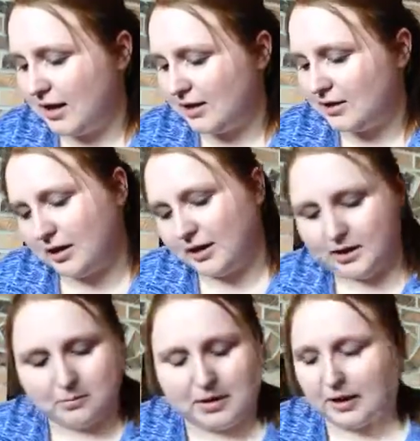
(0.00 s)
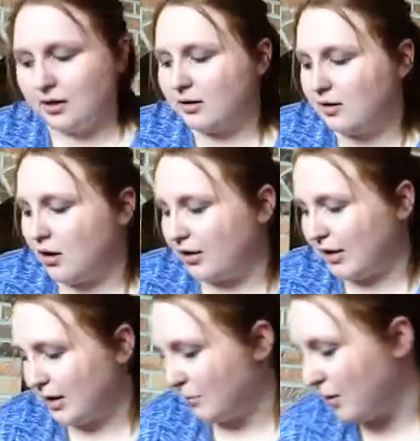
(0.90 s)
And it's not like the big
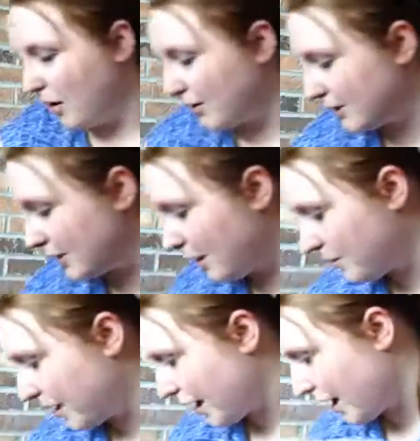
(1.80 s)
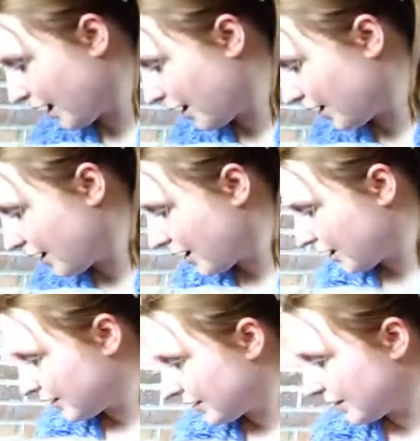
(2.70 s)
honking box. Okay,
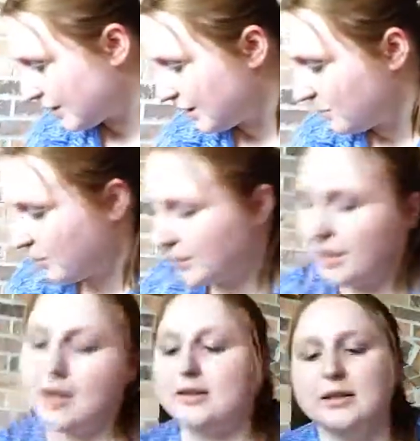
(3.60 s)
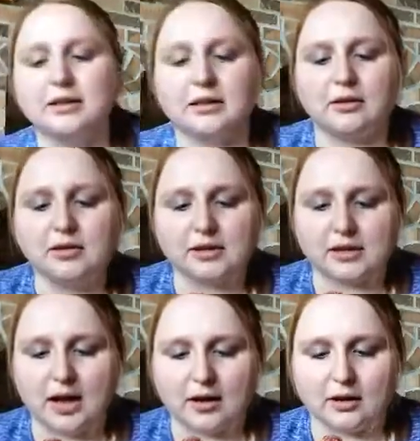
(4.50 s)
uh, the next thing I'm pulling out is this little
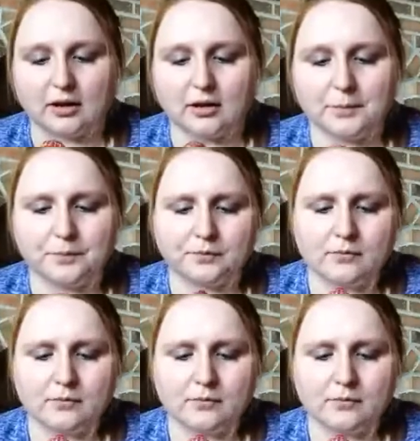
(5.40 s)
sucker.